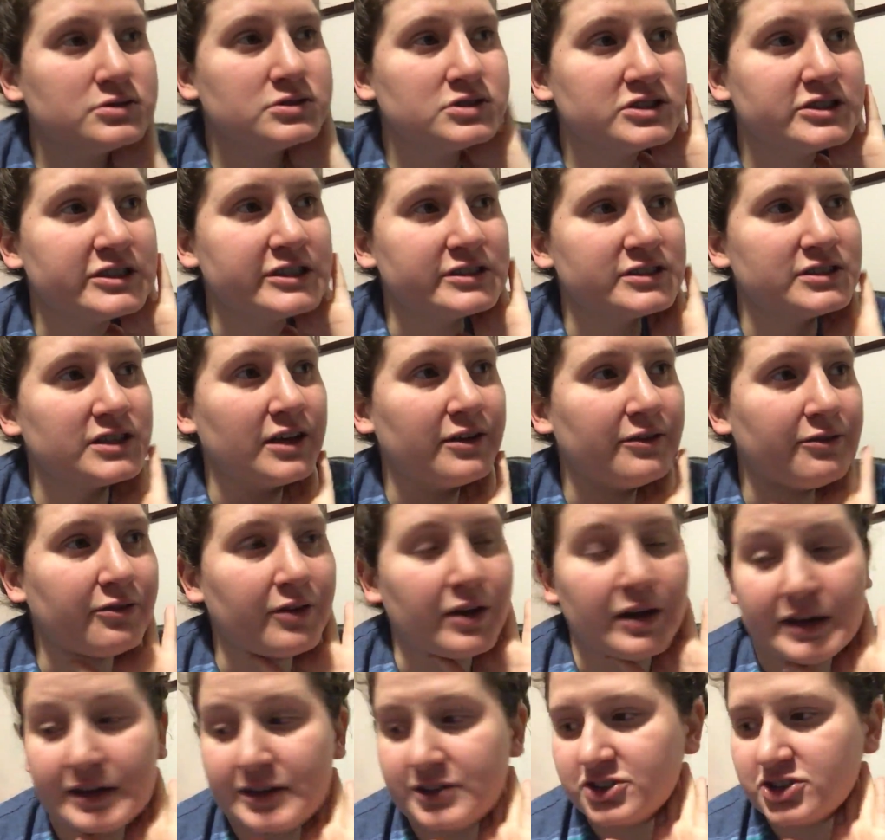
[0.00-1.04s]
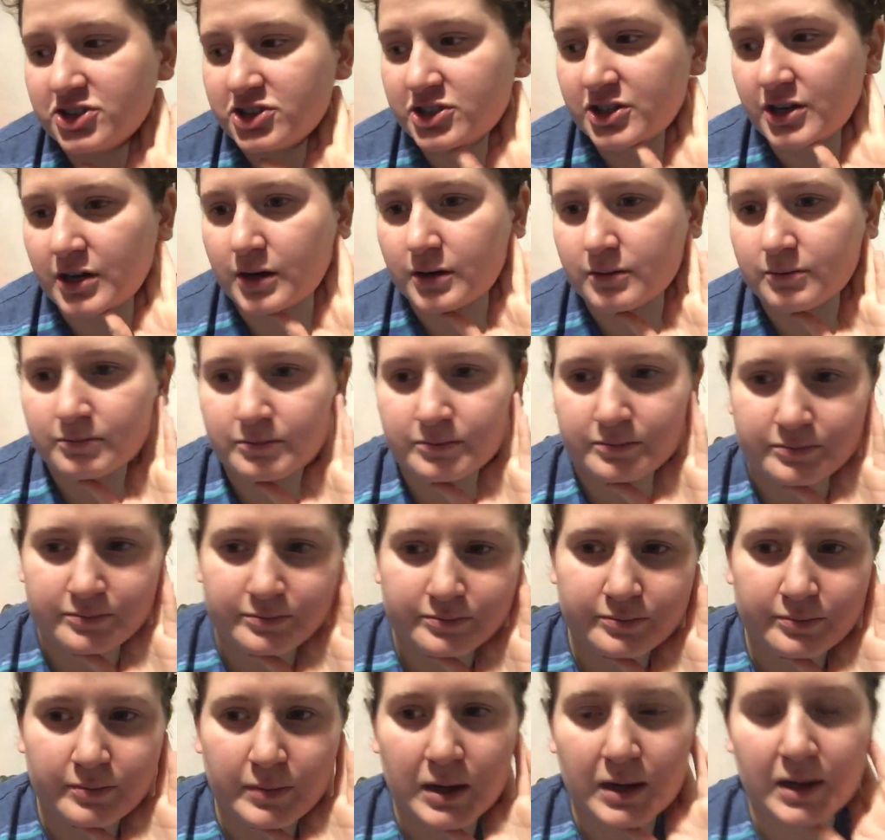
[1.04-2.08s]
since I finished
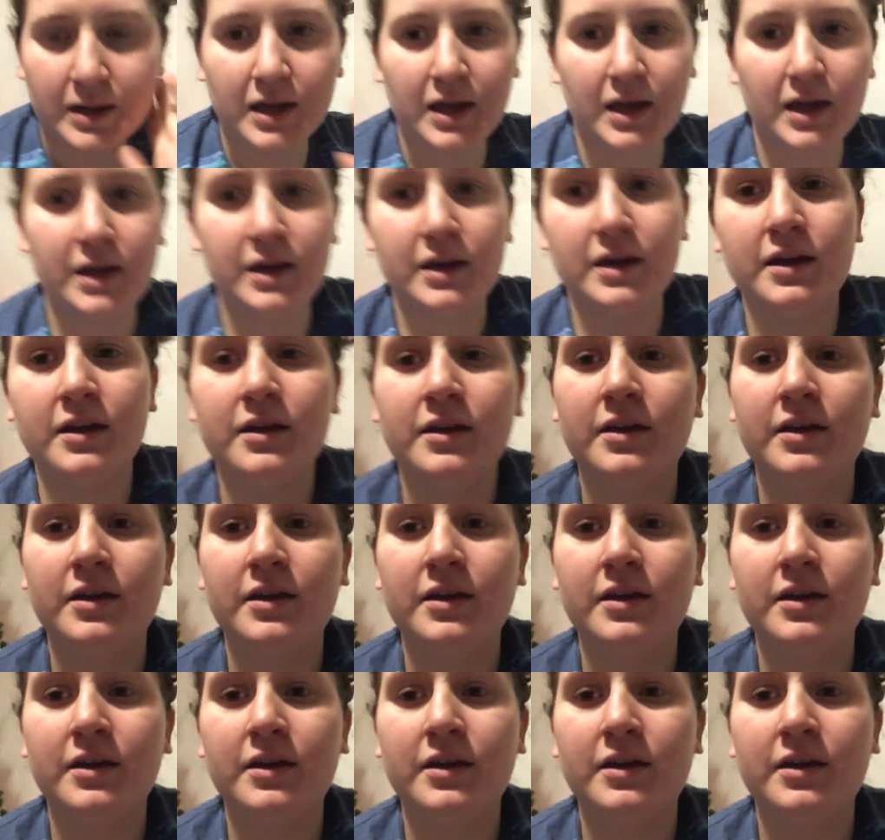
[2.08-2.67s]
my